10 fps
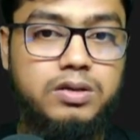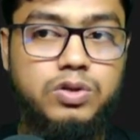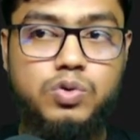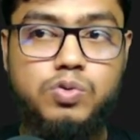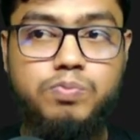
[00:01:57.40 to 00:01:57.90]

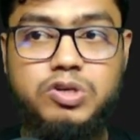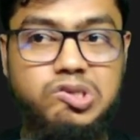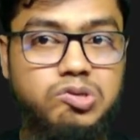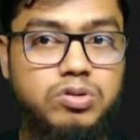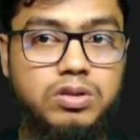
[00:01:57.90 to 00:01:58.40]
your
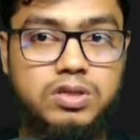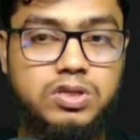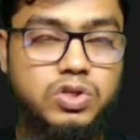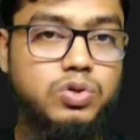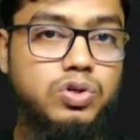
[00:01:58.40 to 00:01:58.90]
Visual
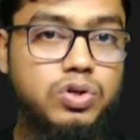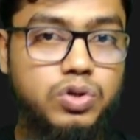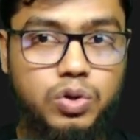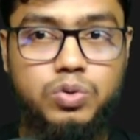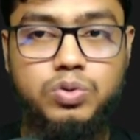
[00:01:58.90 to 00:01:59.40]
Studio
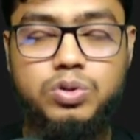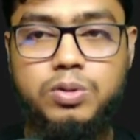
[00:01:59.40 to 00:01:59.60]
Code.